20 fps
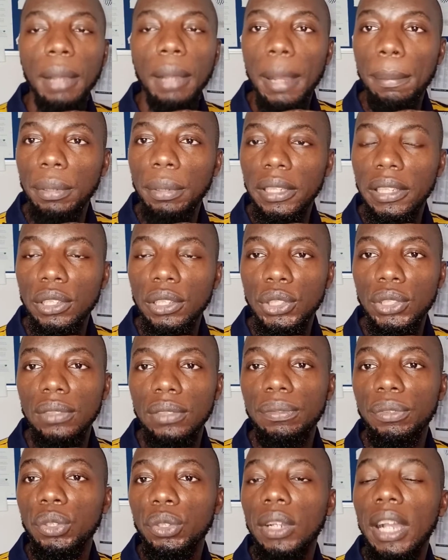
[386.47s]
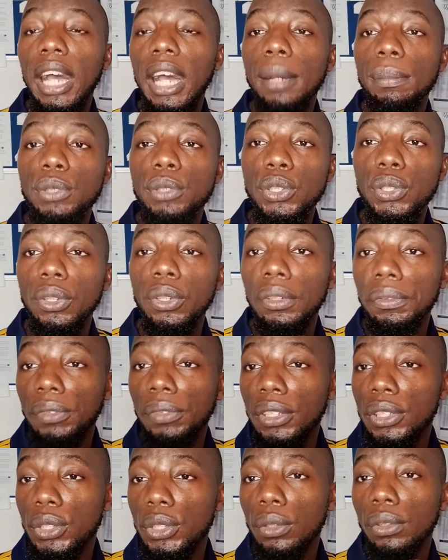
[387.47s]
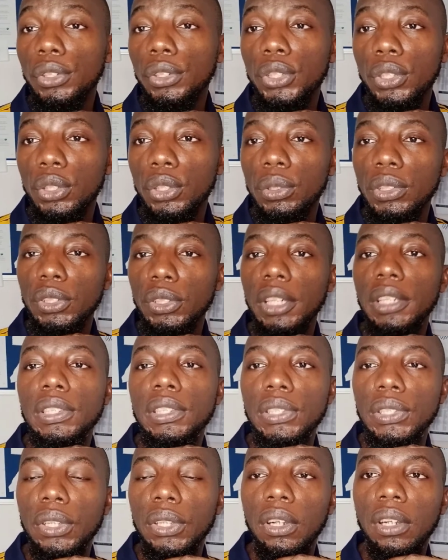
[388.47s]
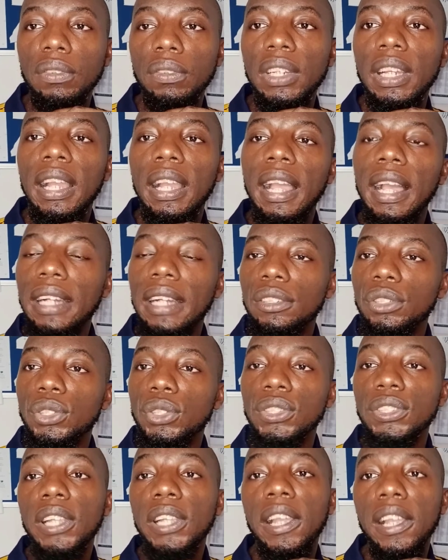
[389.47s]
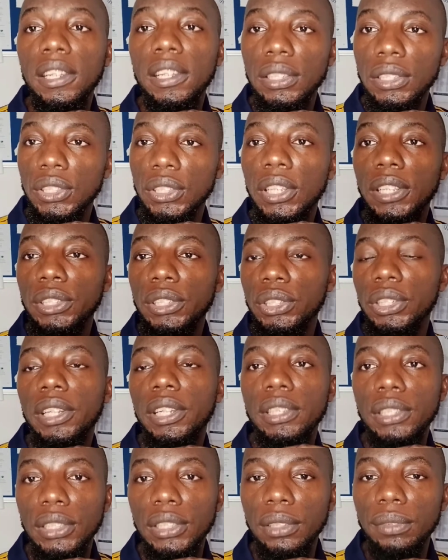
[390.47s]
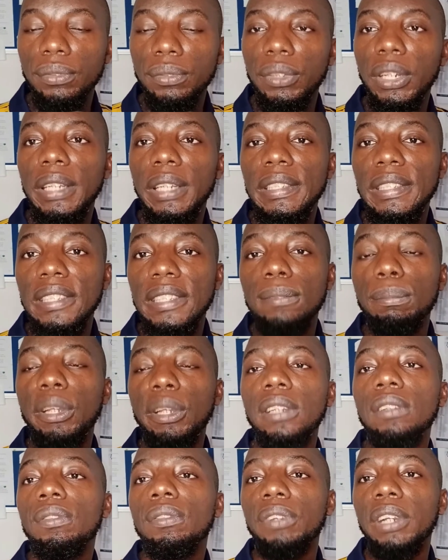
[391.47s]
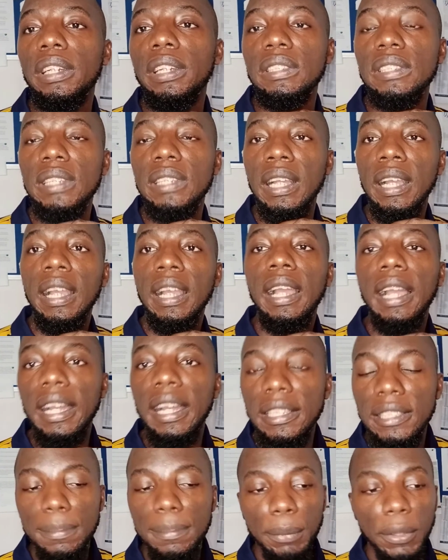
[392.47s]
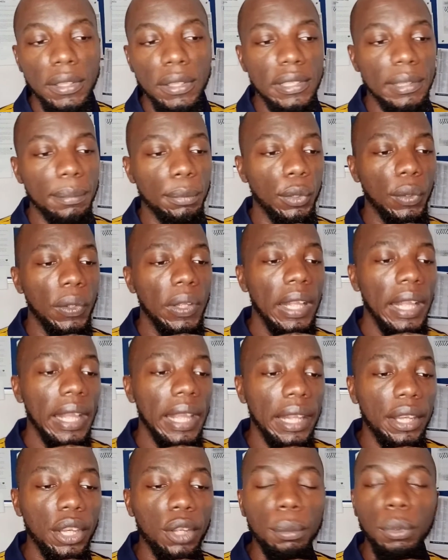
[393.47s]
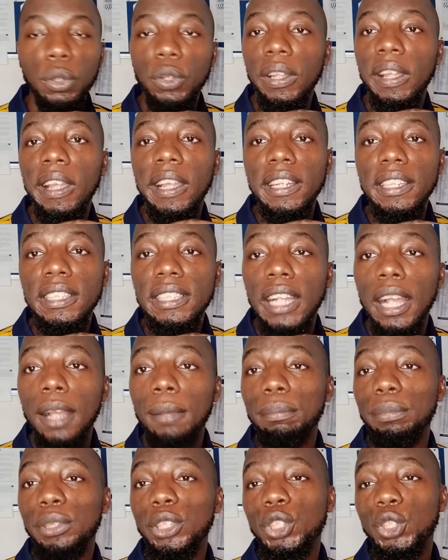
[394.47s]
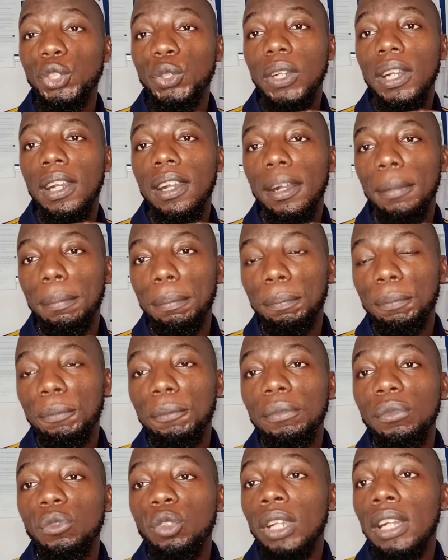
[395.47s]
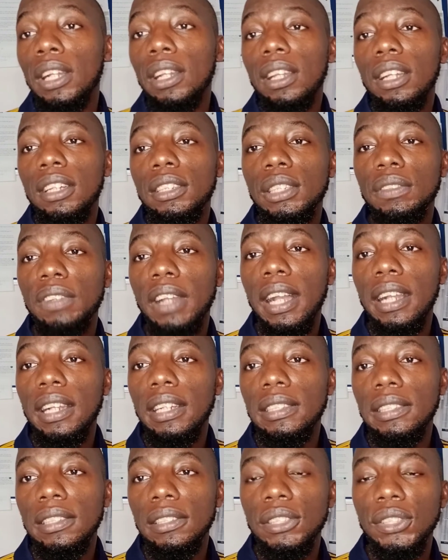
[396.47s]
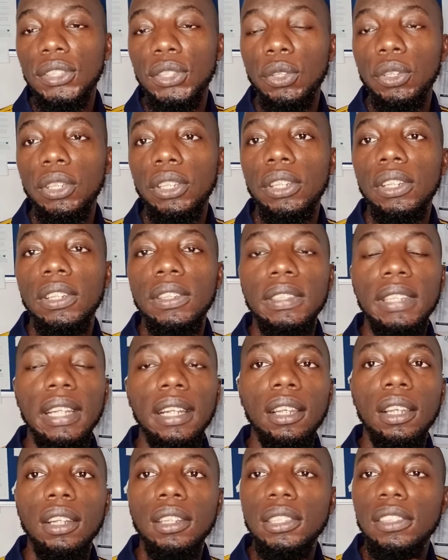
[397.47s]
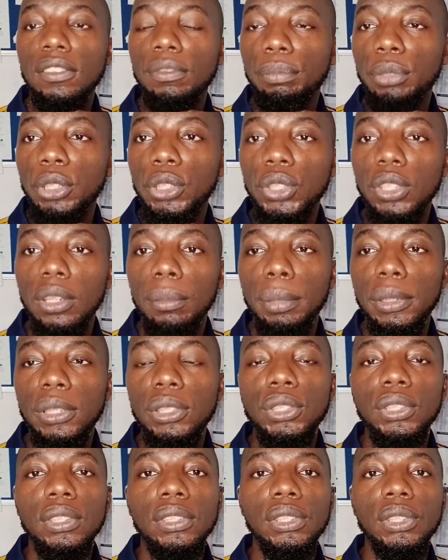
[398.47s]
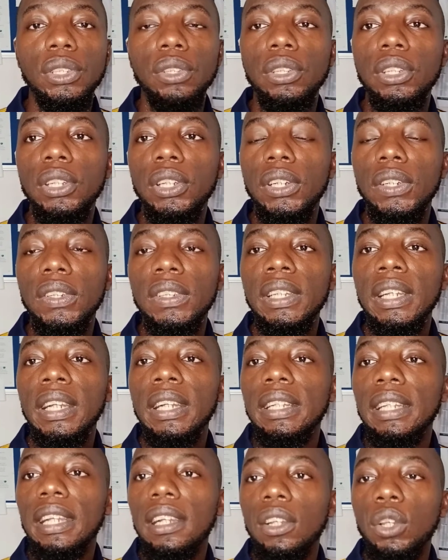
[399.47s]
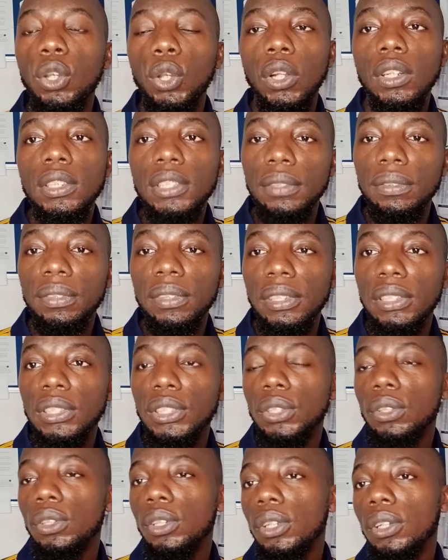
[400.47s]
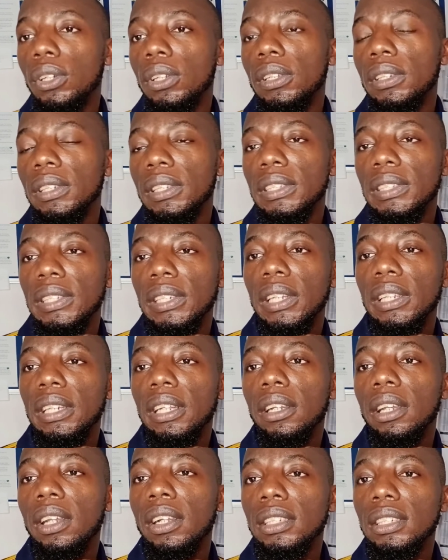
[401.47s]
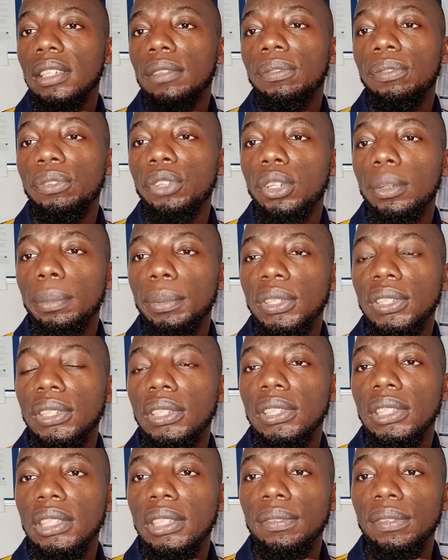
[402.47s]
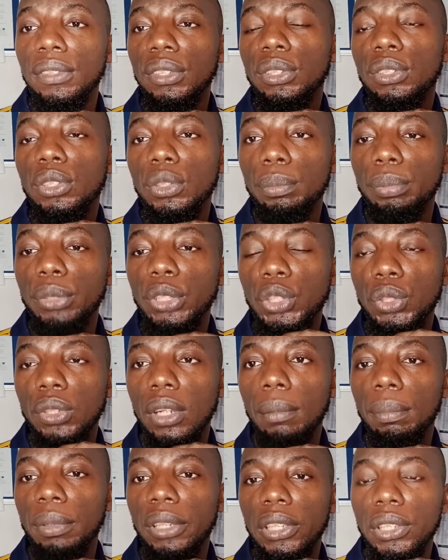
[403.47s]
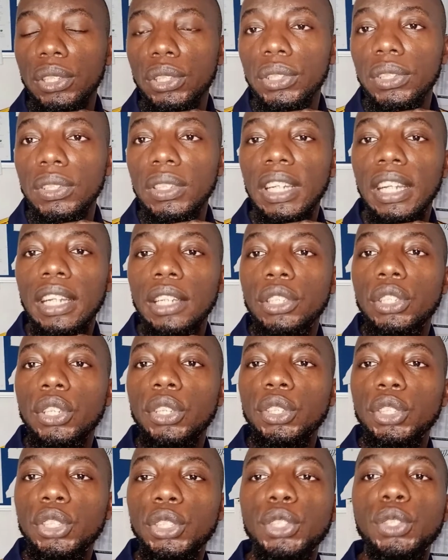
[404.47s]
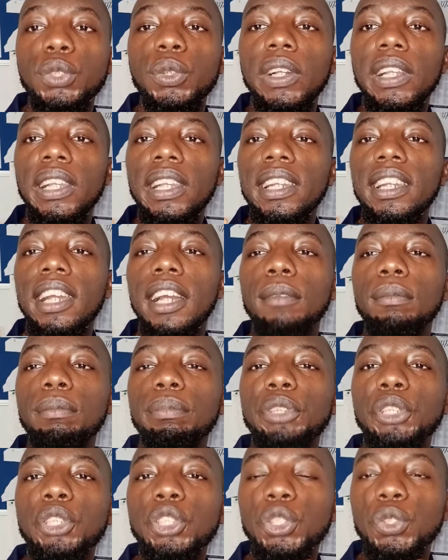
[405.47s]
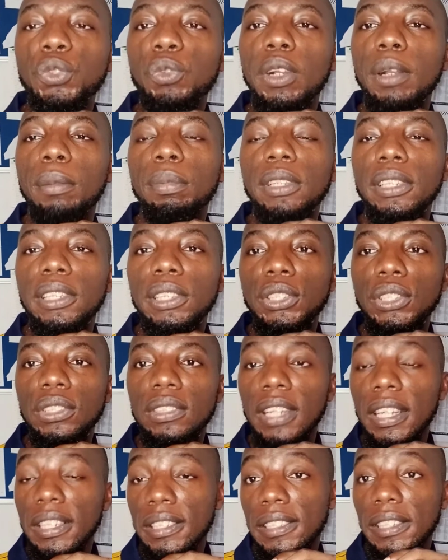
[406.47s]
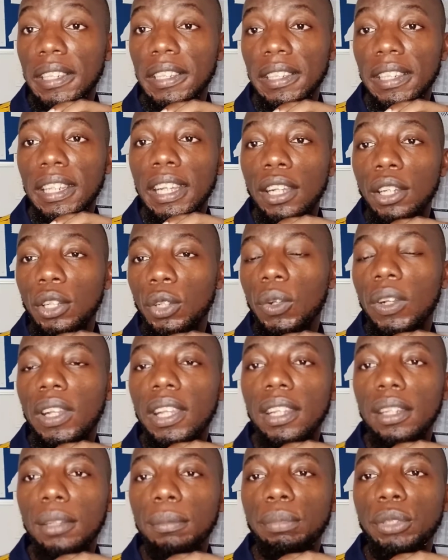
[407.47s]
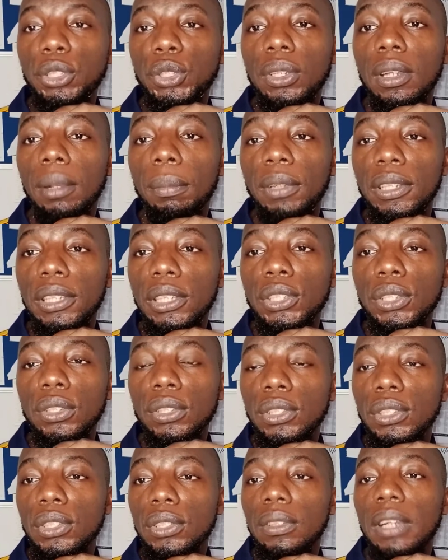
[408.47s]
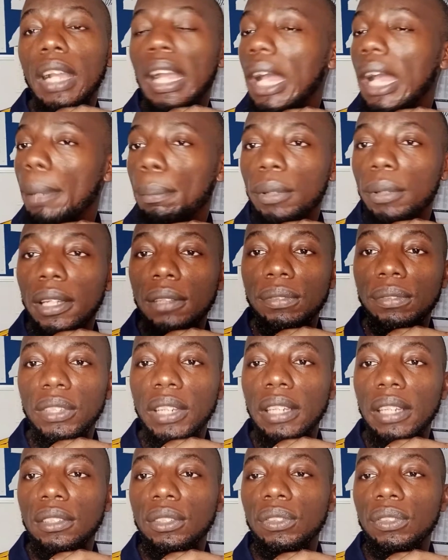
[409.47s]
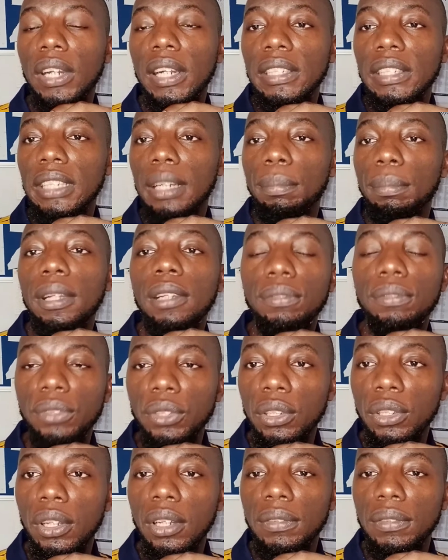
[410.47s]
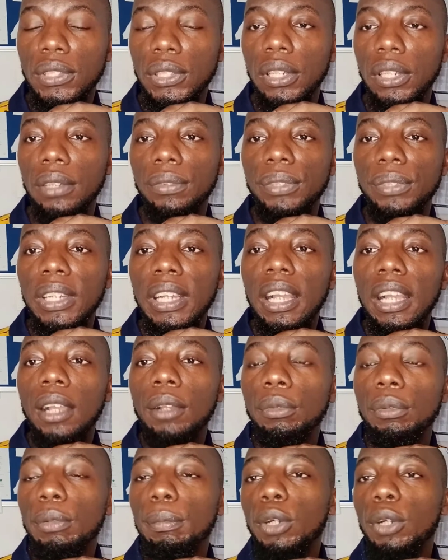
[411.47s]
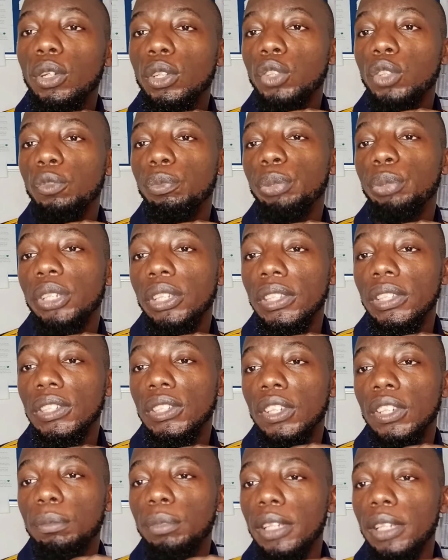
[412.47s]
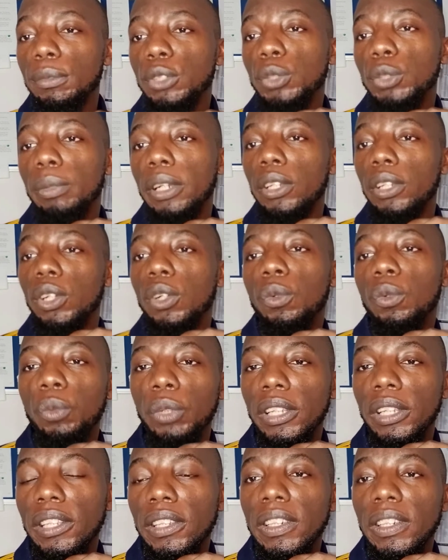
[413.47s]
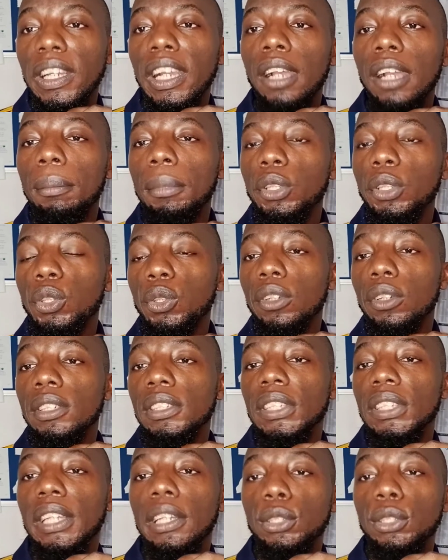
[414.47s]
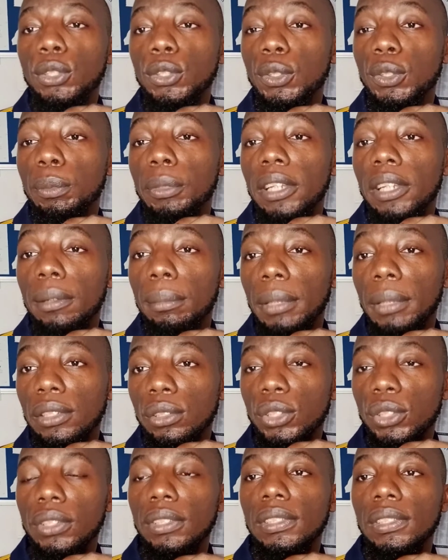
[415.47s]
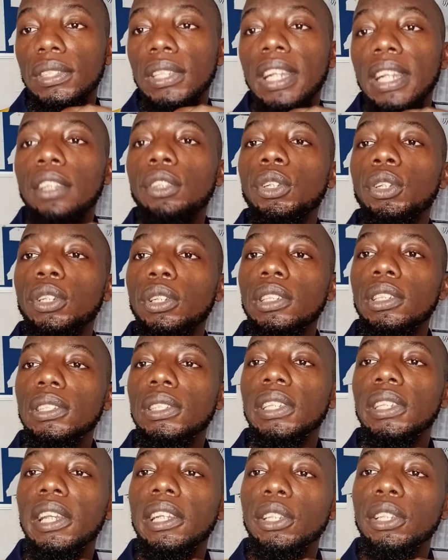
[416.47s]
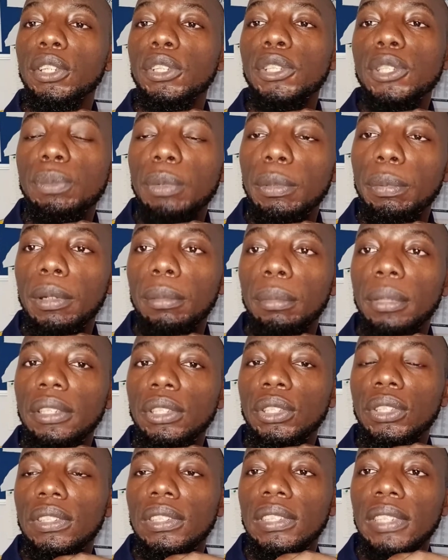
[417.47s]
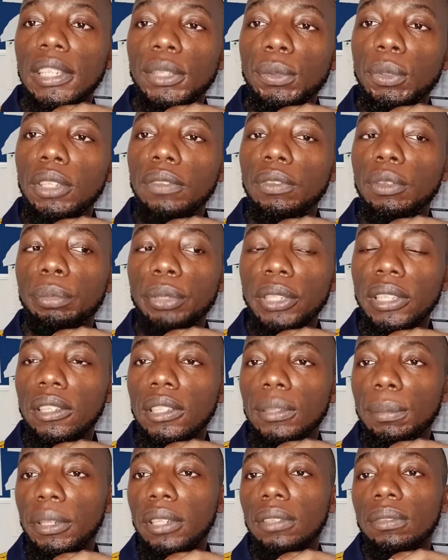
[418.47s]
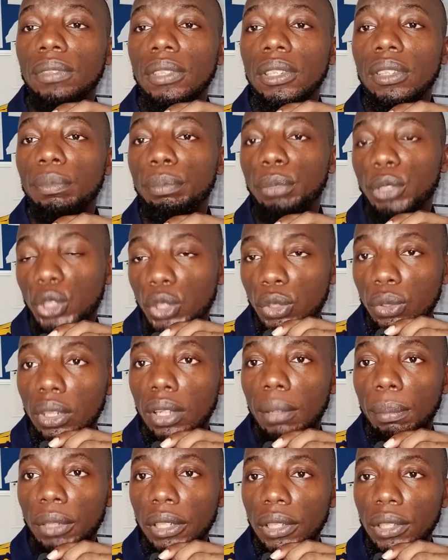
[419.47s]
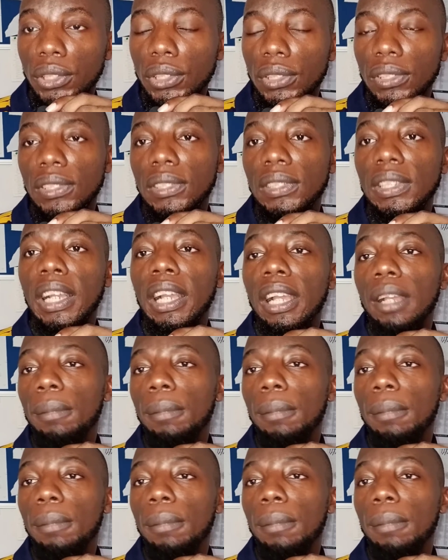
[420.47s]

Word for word: application, for your app store, for the solution you're trying to solve, and share to your friends, as many friends as possible. And number eight, pitch your app. There are lots of hackathons going on. There are lots of pitch competitions going on. There are lots of things going on the internet. There are lots of free opportunities for you to pitch your application. So you just go ahead and pitch your application. That's it. Go ahead and pitch your application. Apply for that grant. Apply for a lot of stuff. The more you pitch, sometimes you might not win, but you're going to get social media mentions. You're going to get newspaper mentions. That's one of the biggest benefits of pitching your applications,